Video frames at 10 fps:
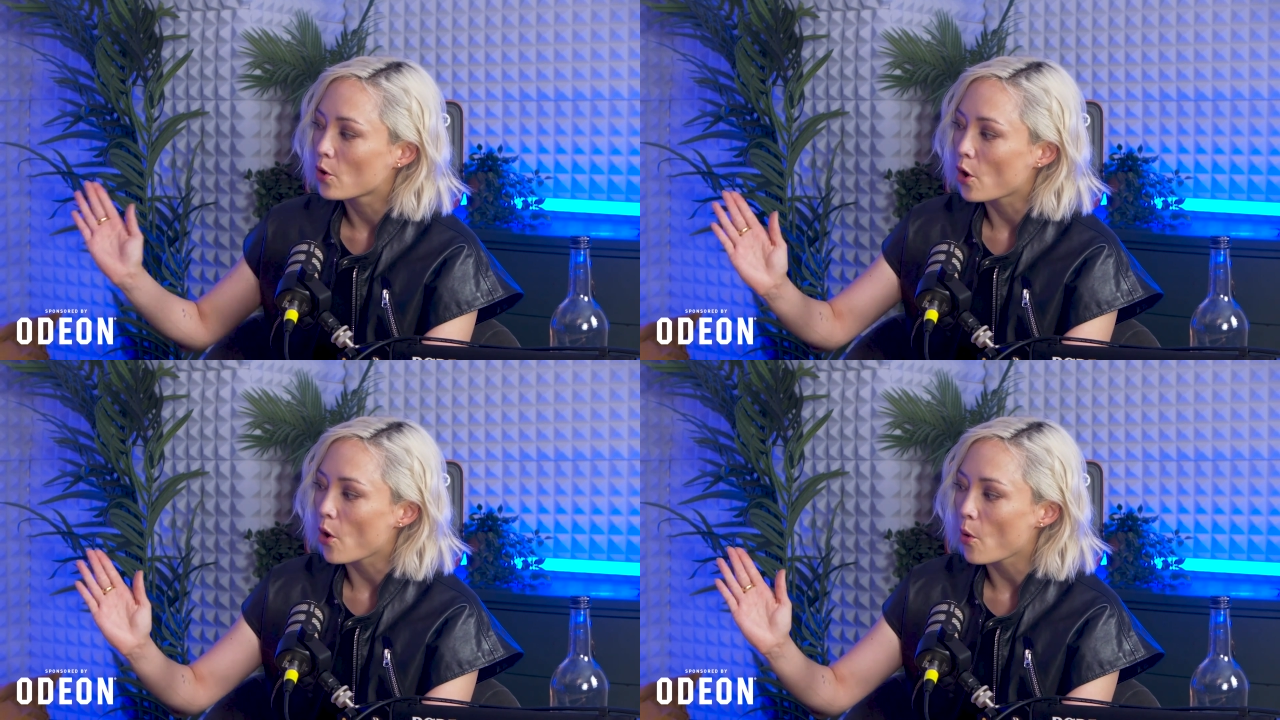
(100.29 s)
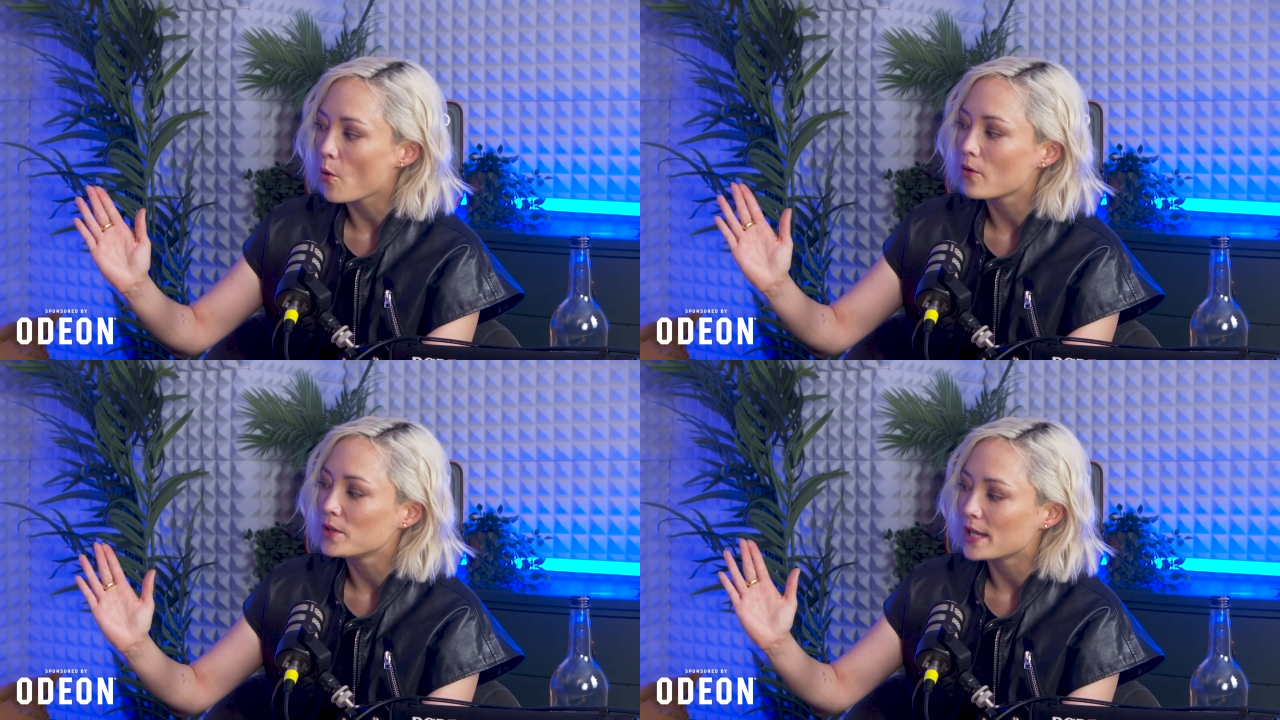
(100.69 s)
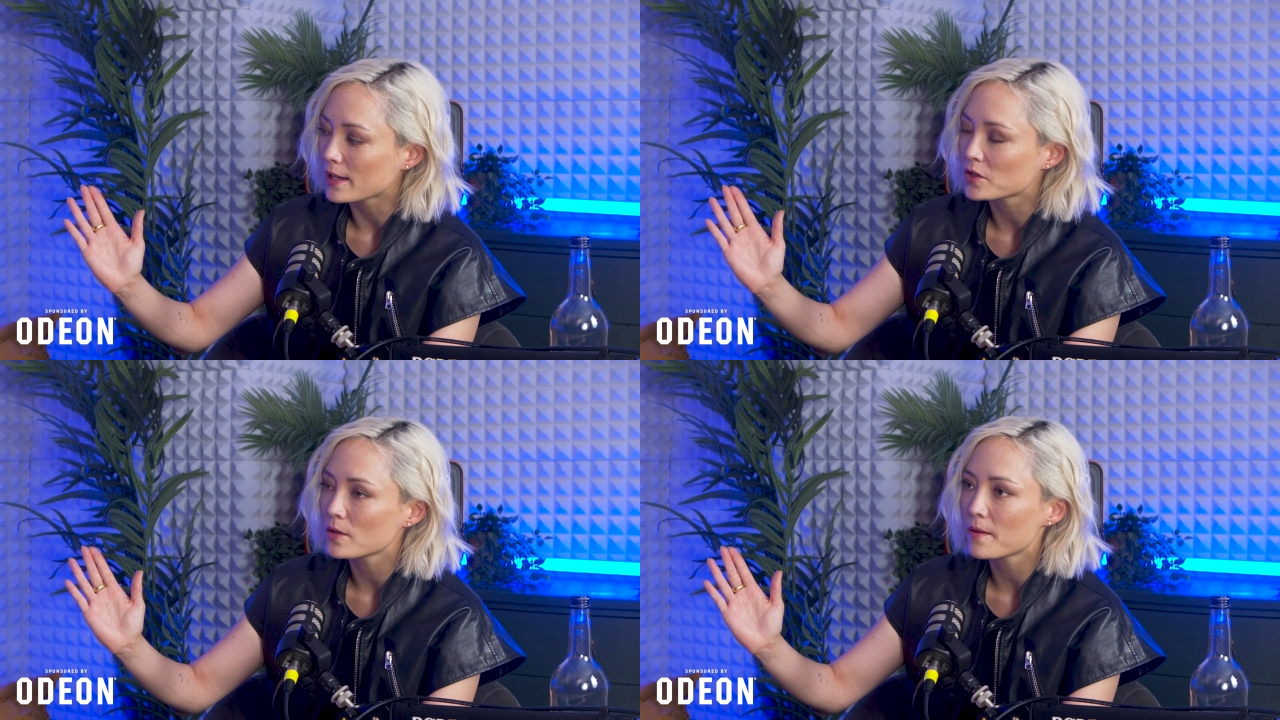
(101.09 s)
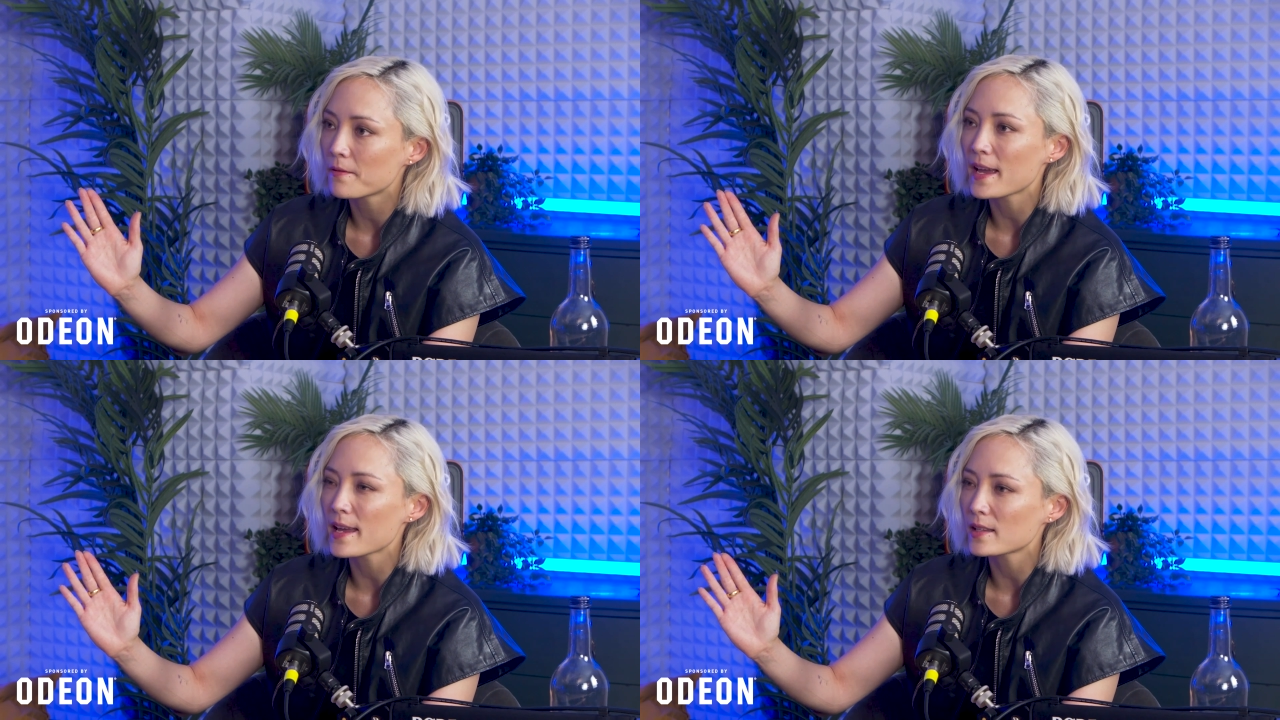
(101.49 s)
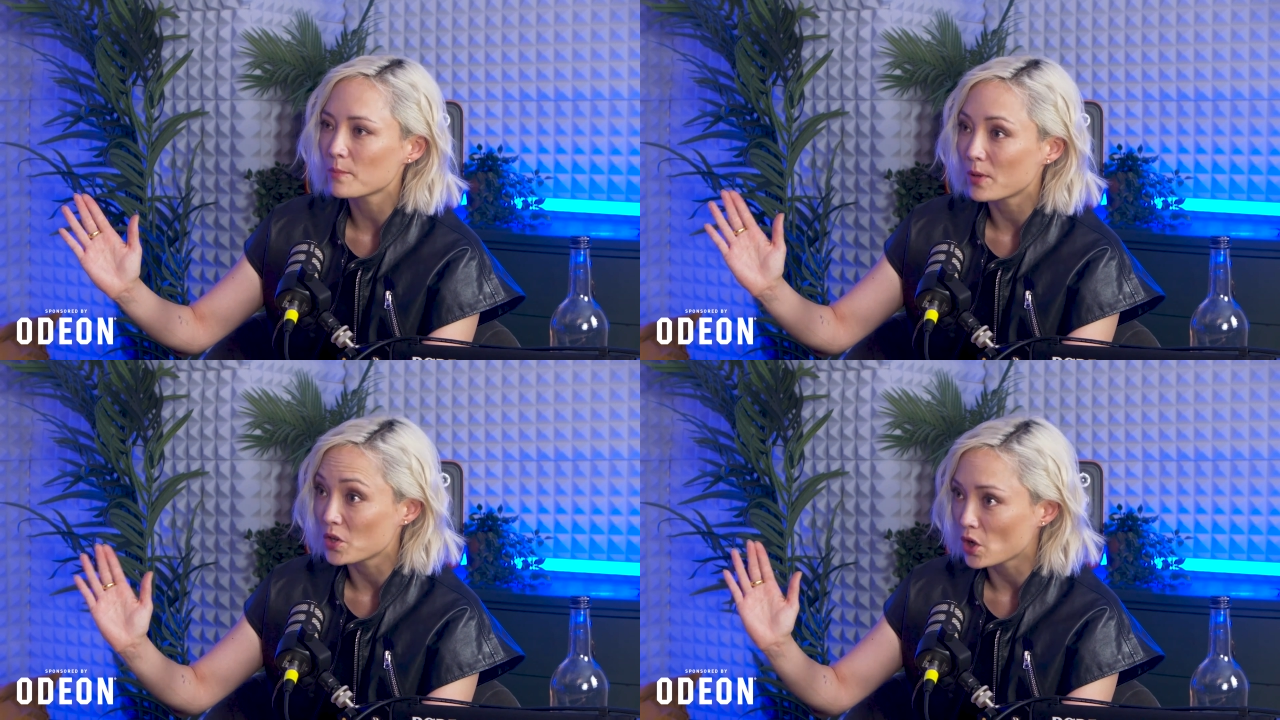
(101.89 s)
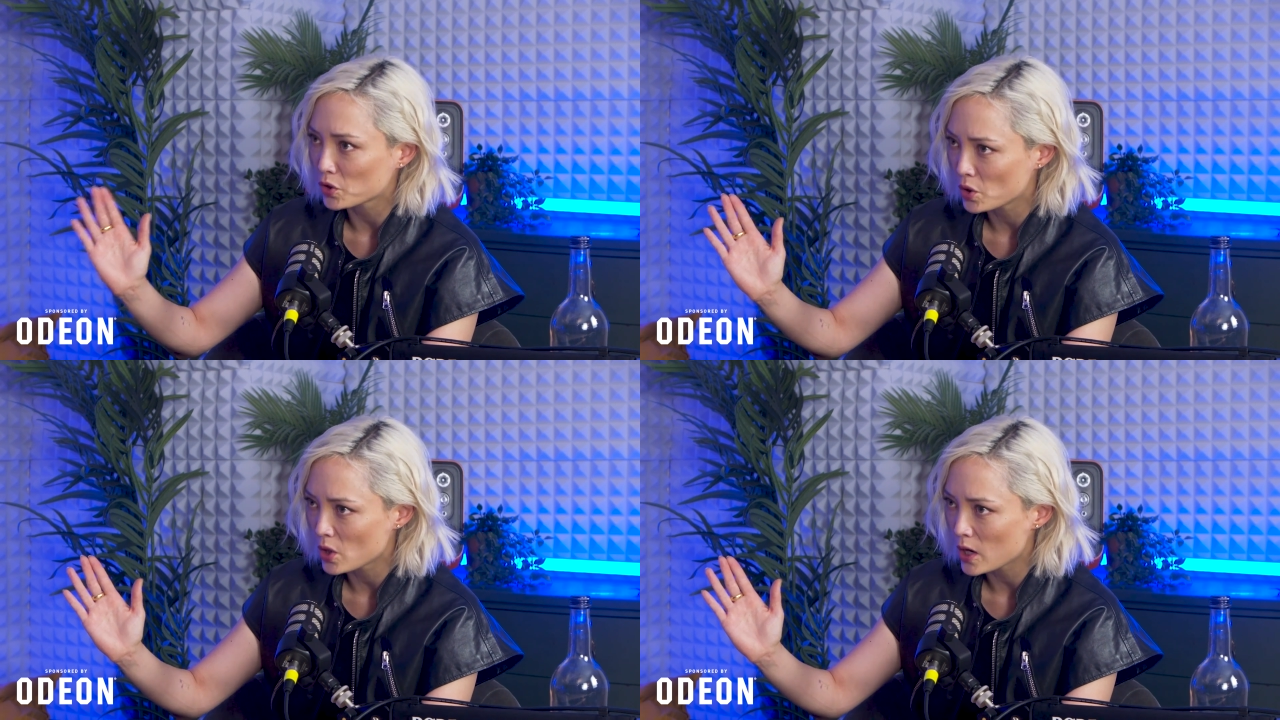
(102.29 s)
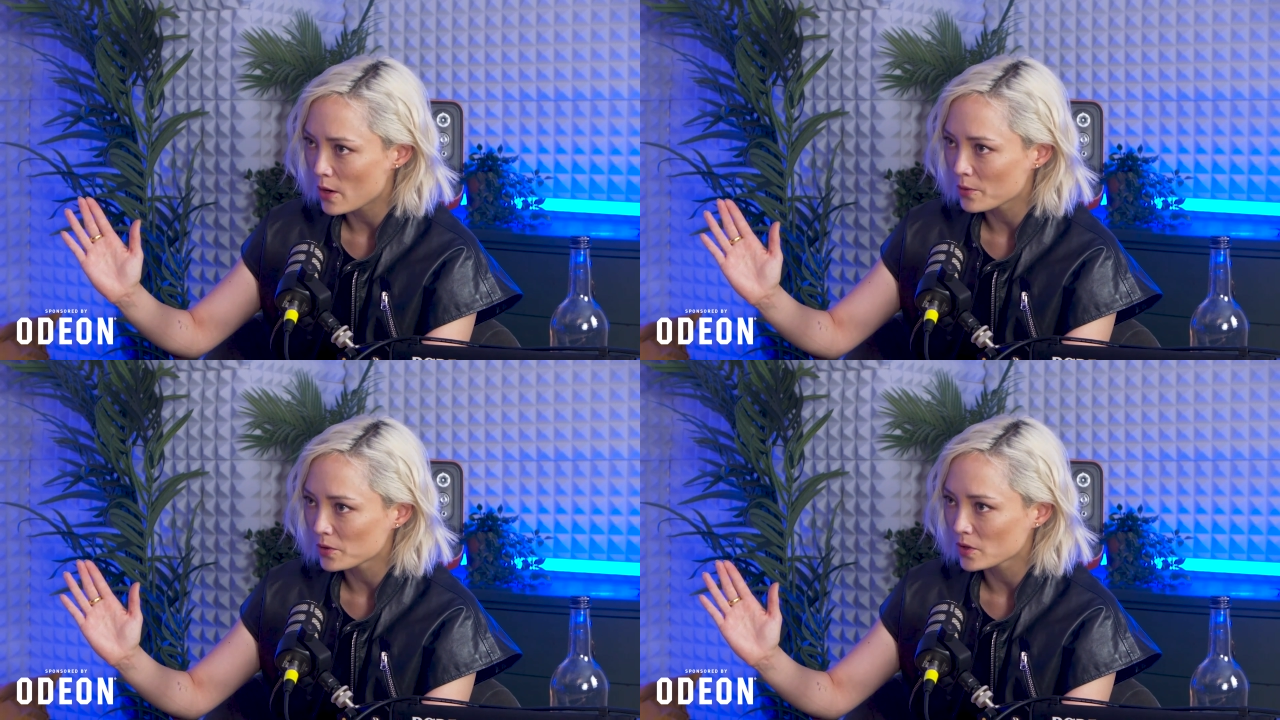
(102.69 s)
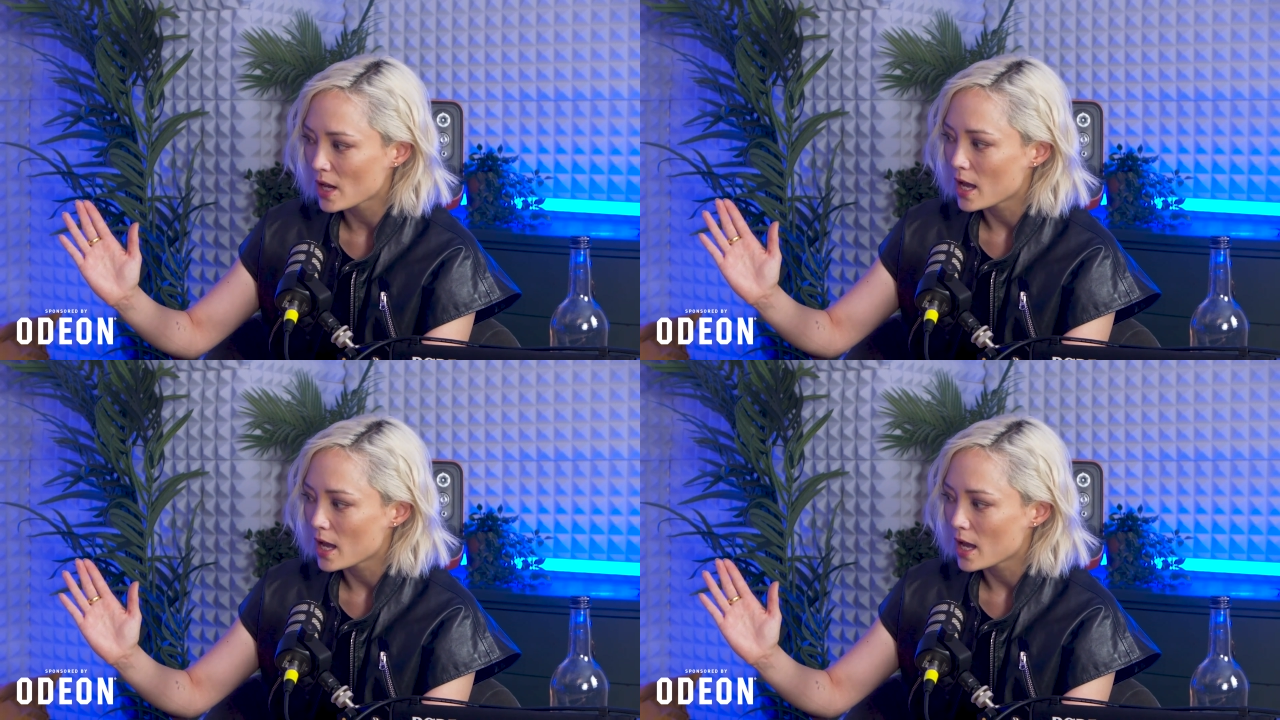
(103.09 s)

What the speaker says: go next to the face but not too close,